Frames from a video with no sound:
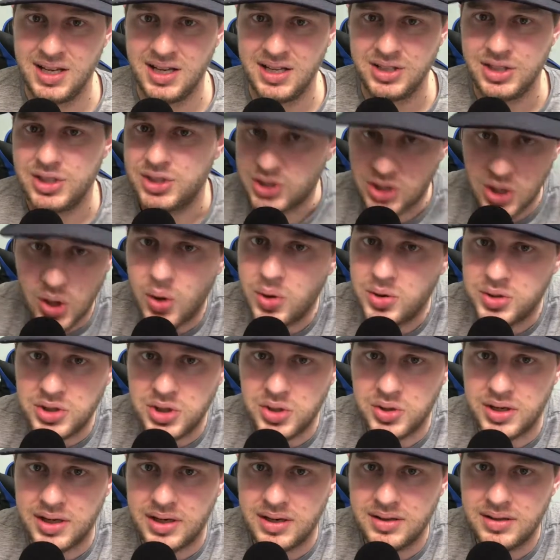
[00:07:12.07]
Just go
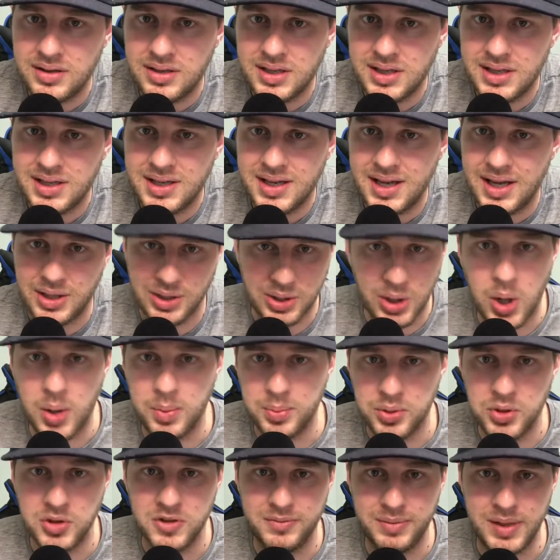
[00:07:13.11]
do it, and go
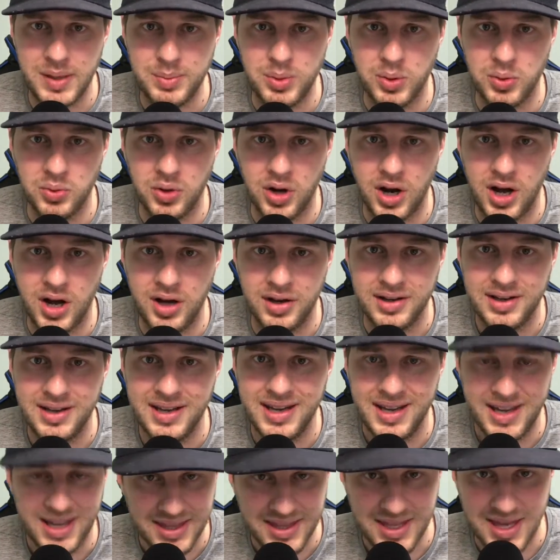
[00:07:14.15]
prove people wrong
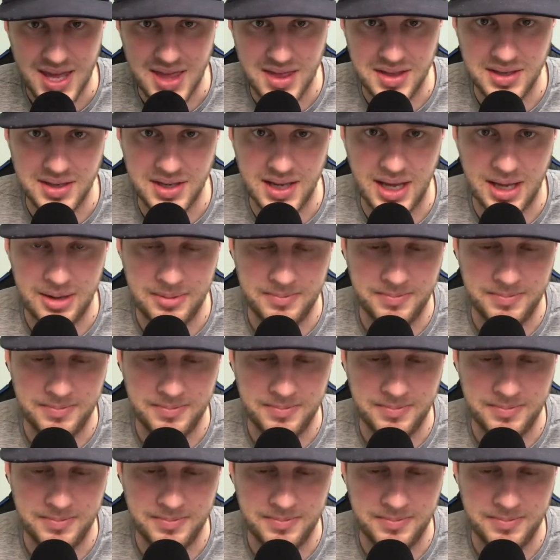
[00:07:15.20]
at the end of the day.